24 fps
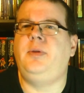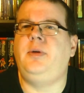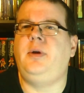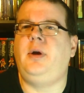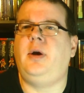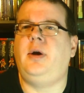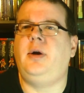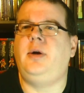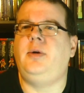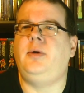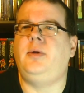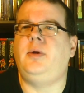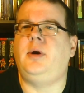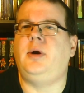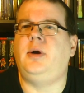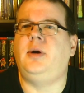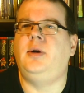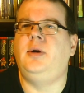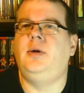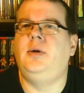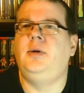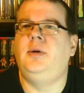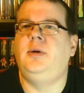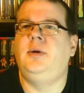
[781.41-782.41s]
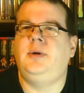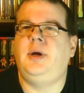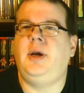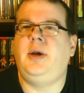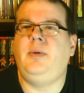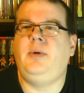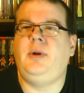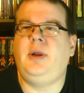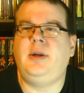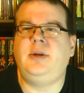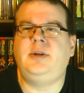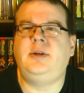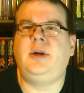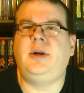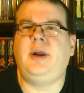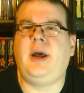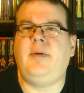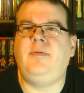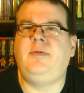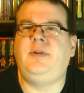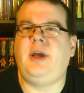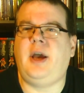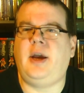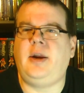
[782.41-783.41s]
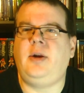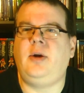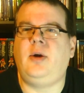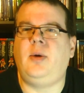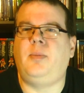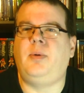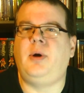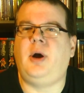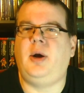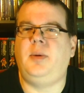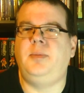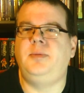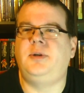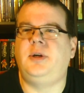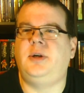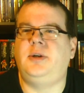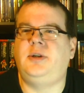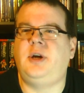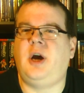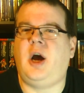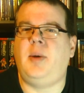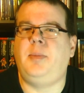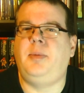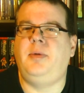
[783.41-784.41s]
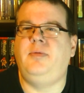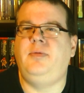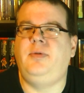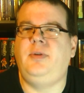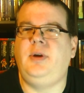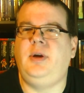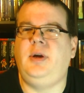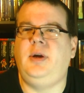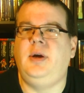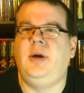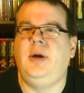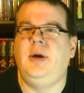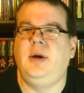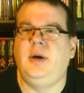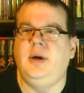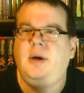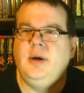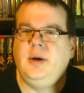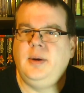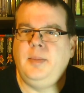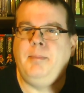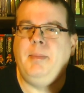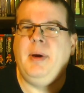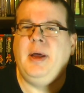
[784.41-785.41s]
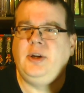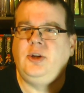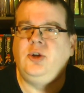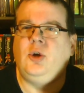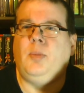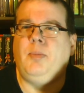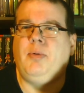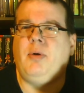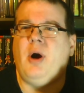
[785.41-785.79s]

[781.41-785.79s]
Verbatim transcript: with the audio there? Okay, let's not have technical problems on top of the mental